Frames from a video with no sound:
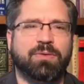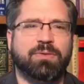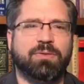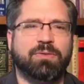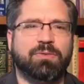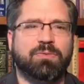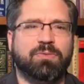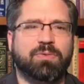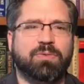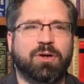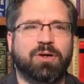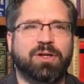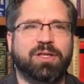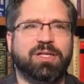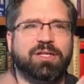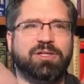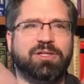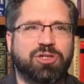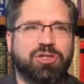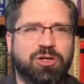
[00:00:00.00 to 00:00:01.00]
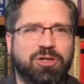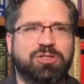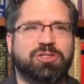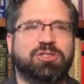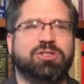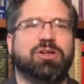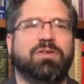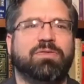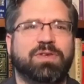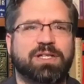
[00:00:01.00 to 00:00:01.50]
we're in the church
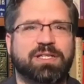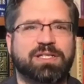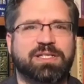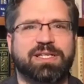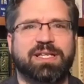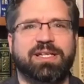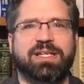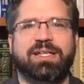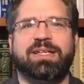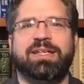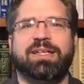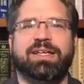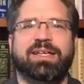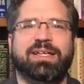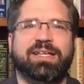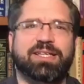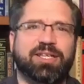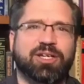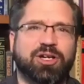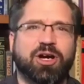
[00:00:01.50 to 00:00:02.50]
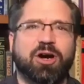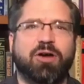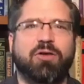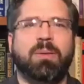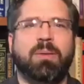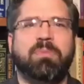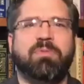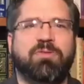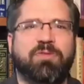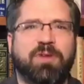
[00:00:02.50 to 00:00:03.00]
service and you go
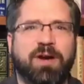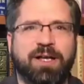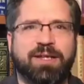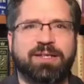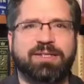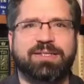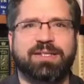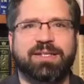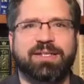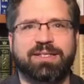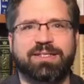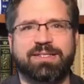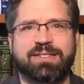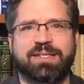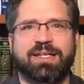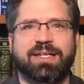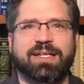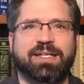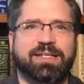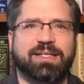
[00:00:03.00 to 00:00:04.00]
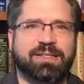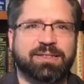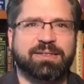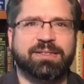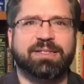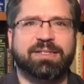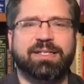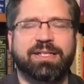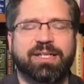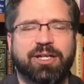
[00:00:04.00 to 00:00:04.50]
up front and it's like,
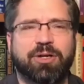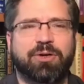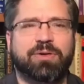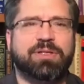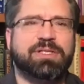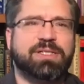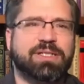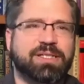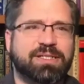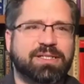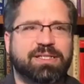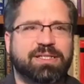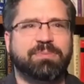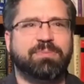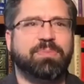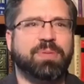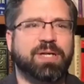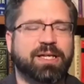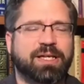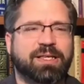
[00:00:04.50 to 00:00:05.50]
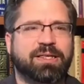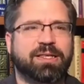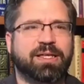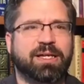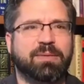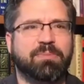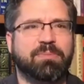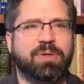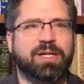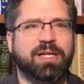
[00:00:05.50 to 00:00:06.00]
you know, it's a big
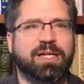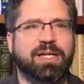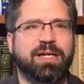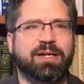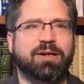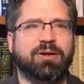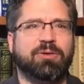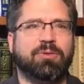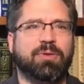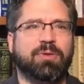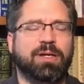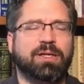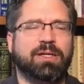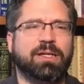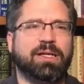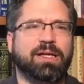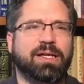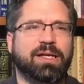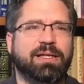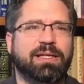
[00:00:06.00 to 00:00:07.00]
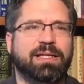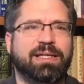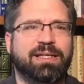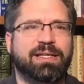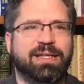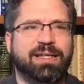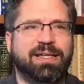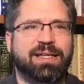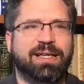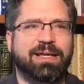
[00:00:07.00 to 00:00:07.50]
thing, but here
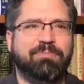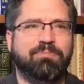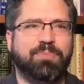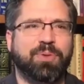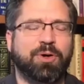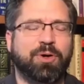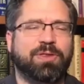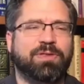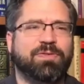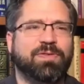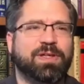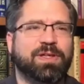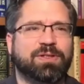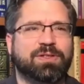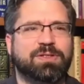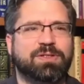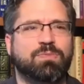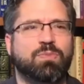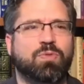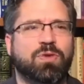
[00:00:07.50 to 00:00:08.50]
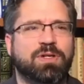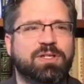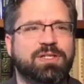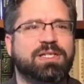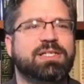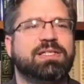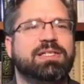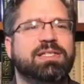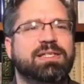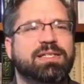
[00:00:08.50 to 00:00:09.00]
it both feels more
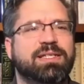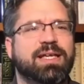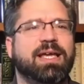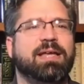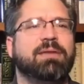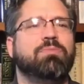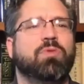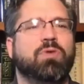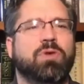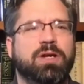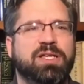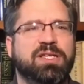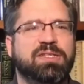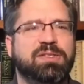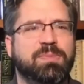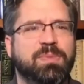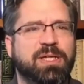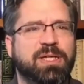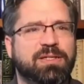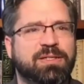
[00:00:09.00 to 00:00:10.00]
distant and more intimate